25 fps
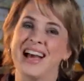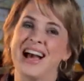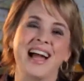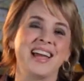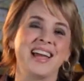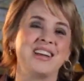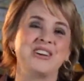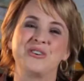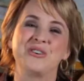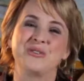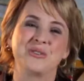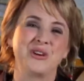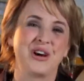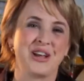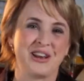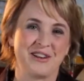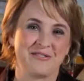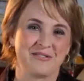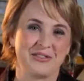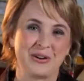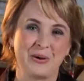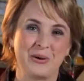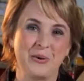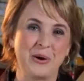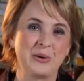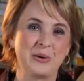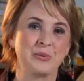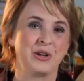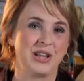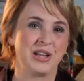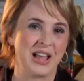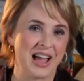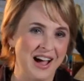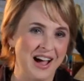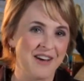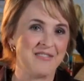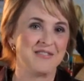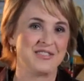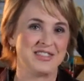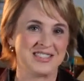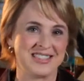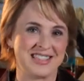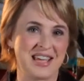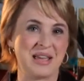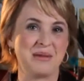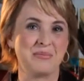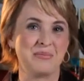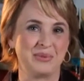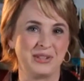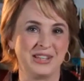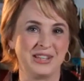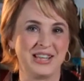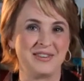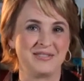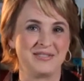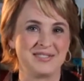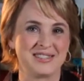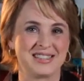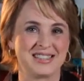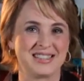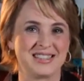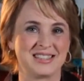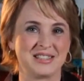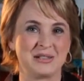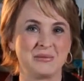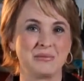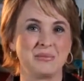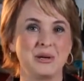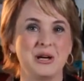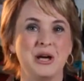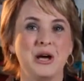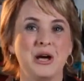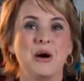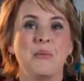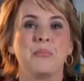I know not everyone will have the same belief system,